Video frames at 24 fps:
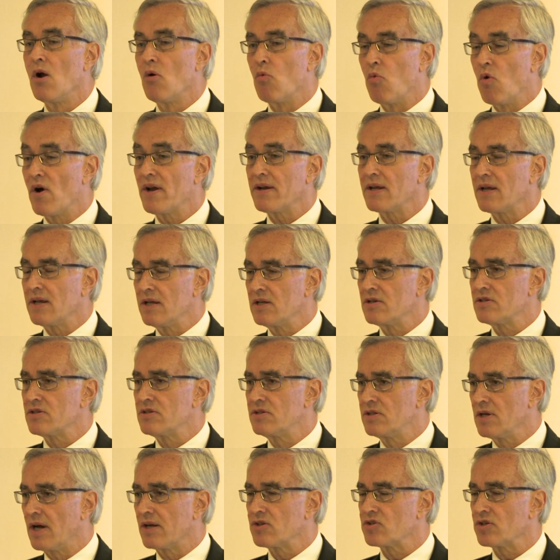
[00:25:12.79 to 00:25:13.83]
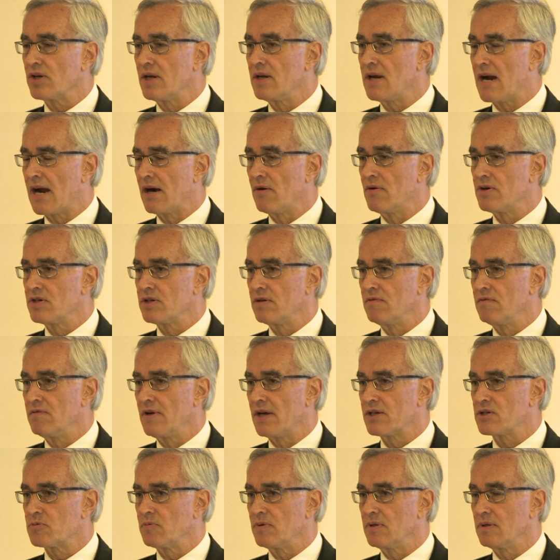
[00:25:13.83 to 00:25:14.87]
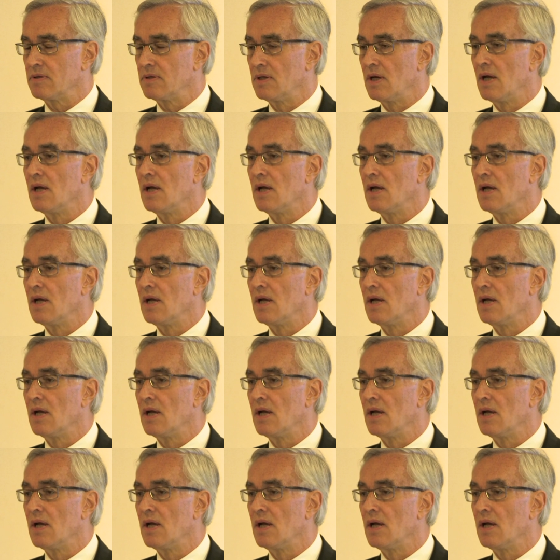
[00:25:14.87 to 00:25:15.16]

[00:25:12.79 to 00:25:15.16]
What is Dutch and Irish investment?